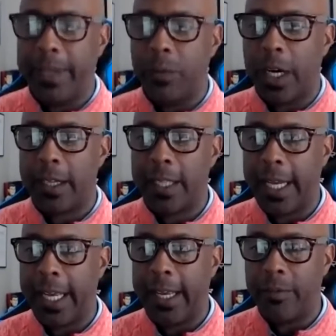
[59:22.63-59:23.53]
be
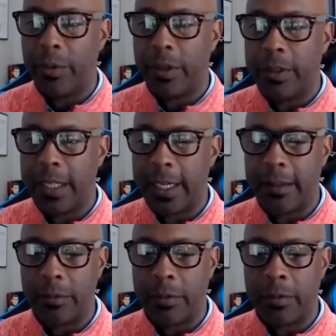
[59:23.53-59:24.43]
well, and we'll,
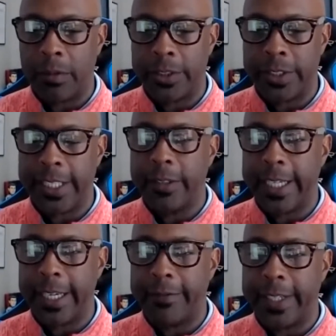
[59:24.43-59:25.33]
uh, we'll, we'll see you
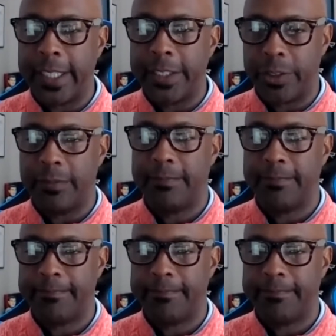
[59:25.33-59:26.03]
again very soon.